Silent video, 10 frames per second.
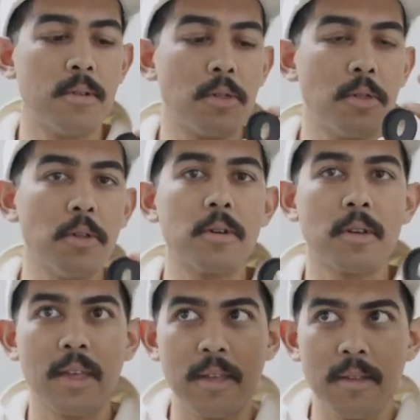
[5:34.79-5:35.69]

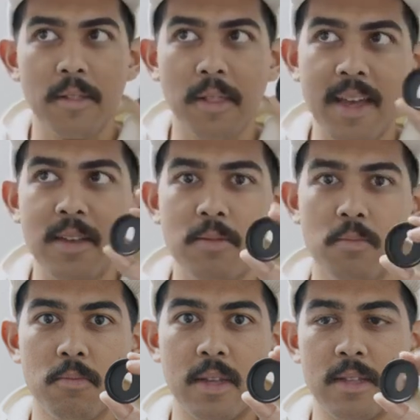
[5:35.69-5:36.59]
look like
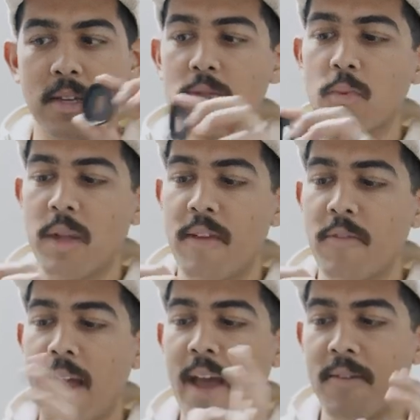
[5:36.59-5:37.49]
it does
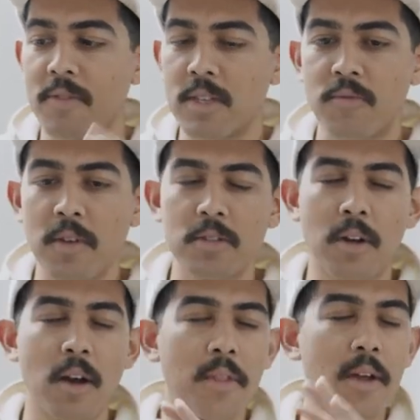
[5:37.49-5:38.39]
whenever I have this filter
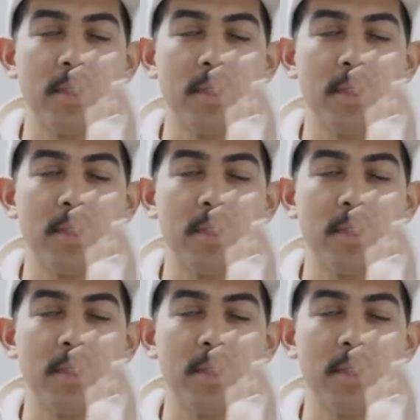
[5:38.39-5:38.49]
on there,